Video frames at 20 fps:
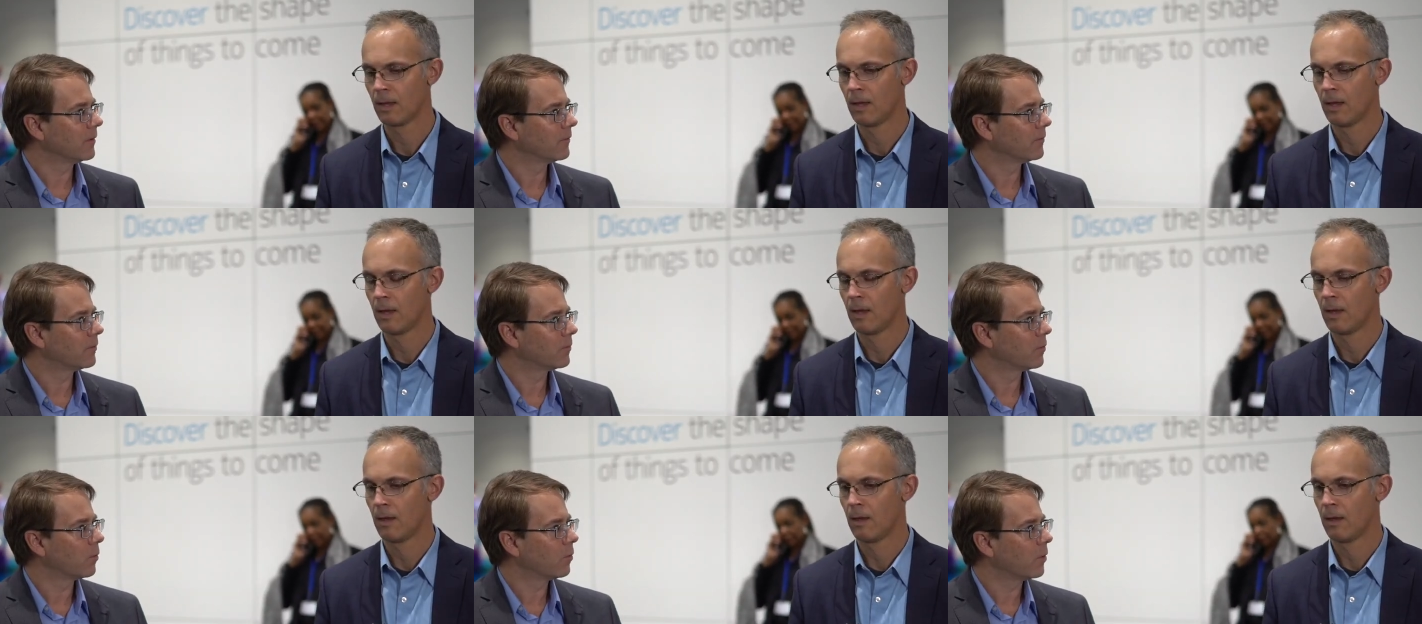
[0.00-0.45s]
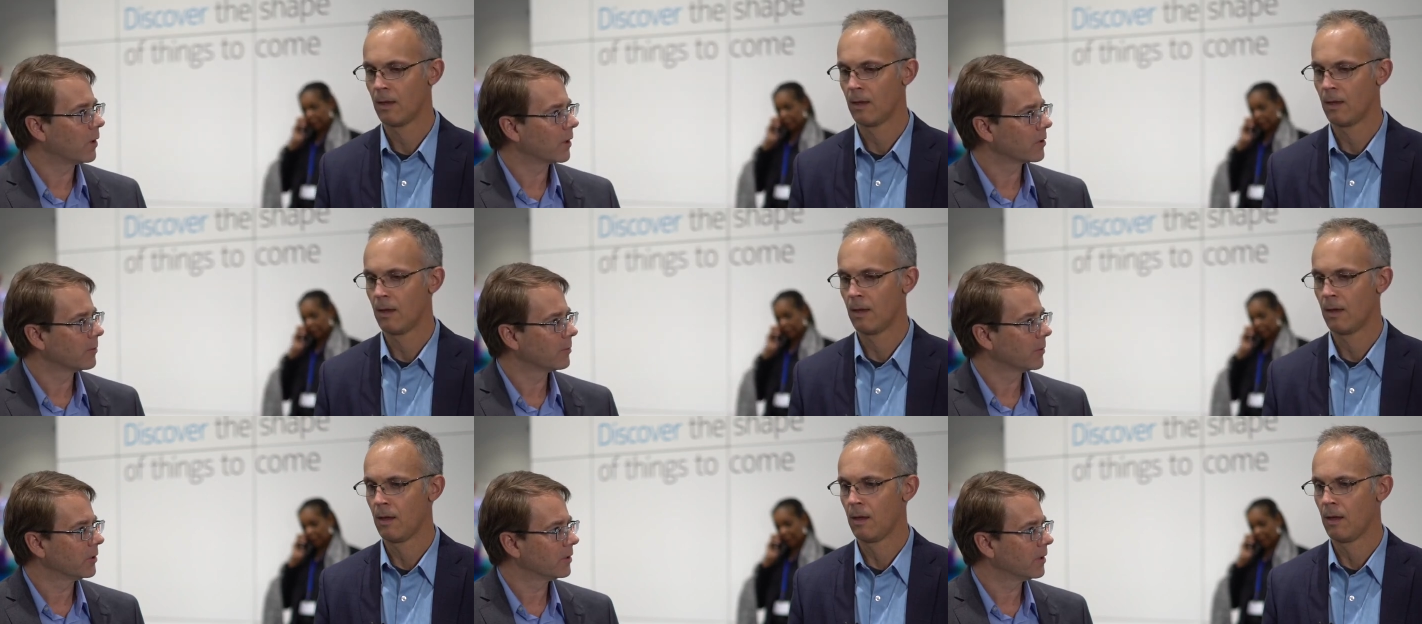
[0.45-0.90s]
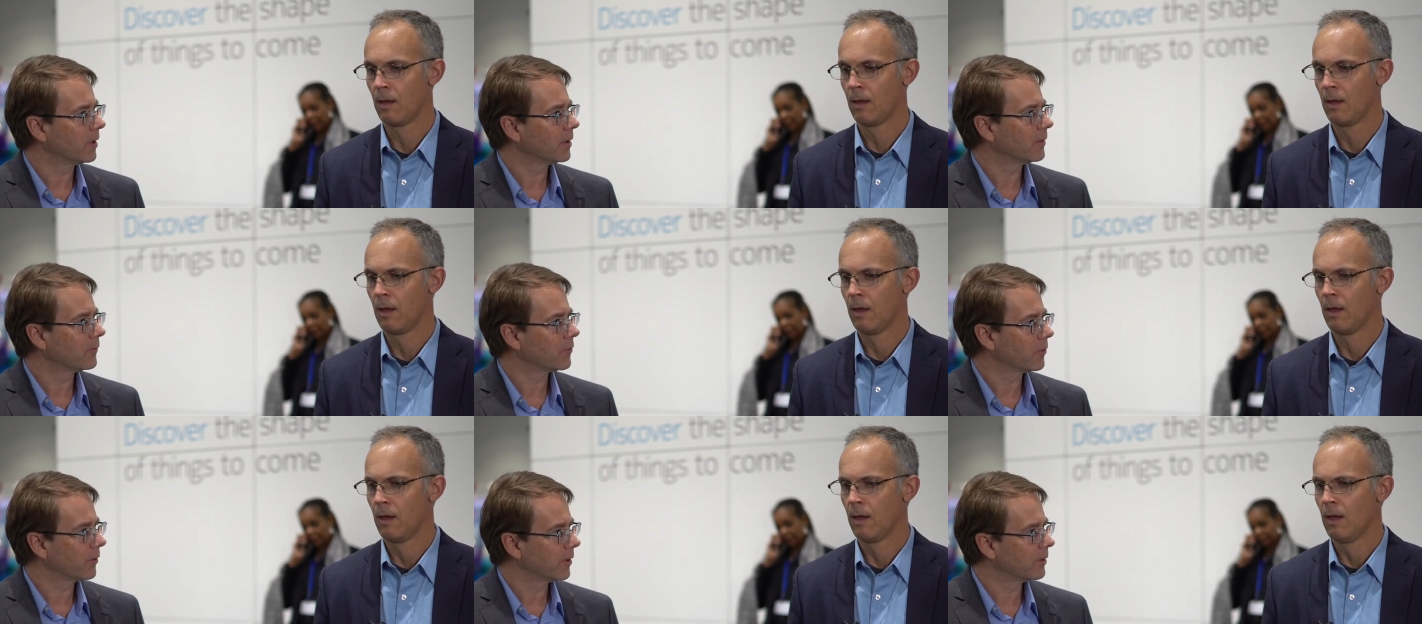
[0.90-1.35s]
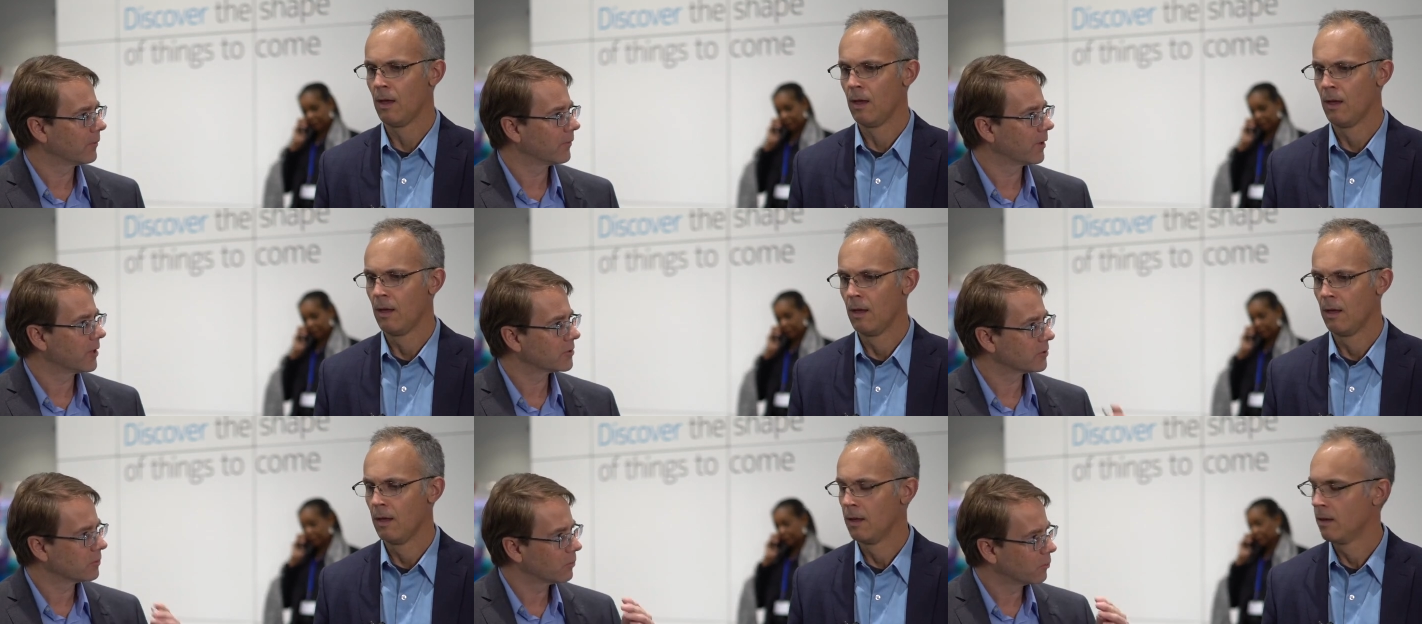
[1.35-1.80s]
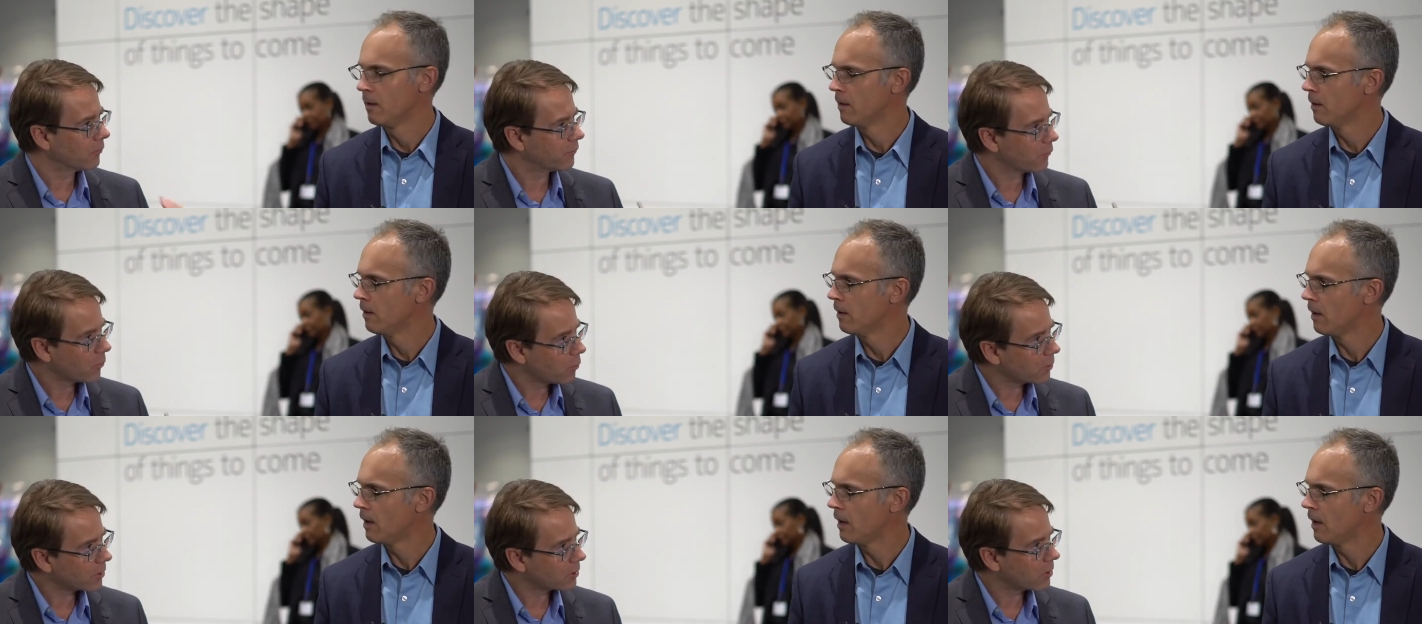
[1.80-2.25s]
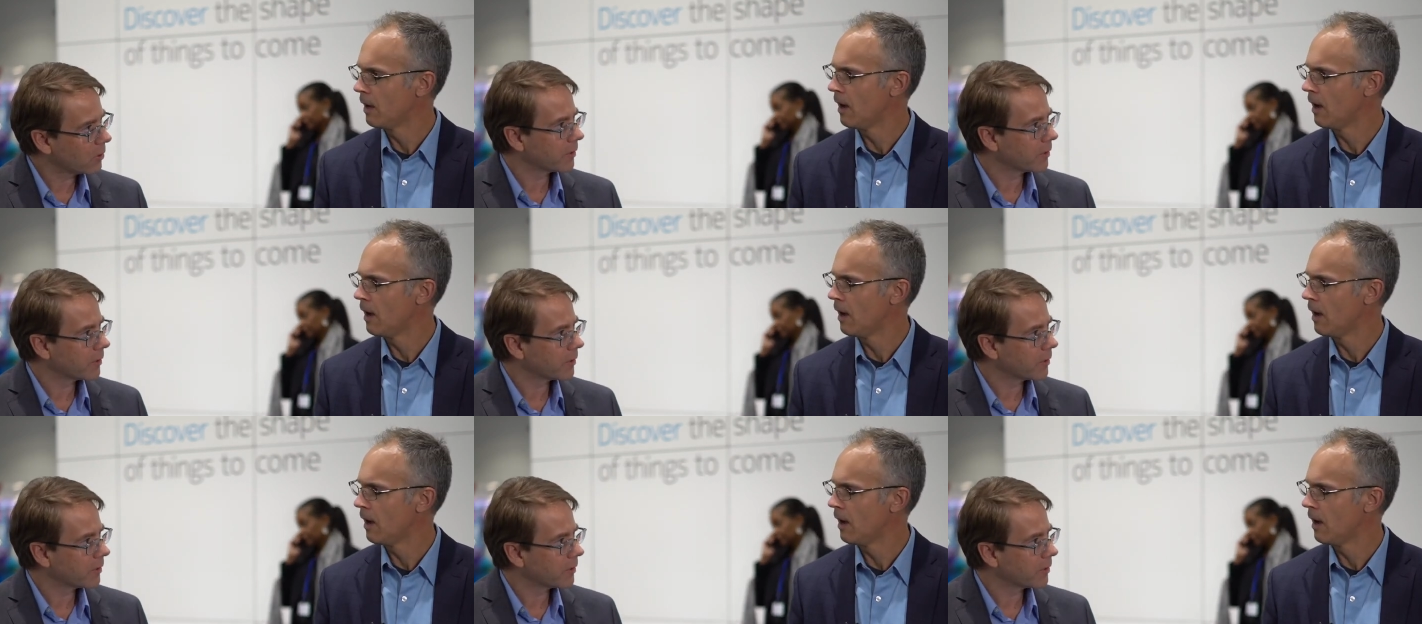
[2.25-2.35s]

Speaker 1: of what could be done for innovation for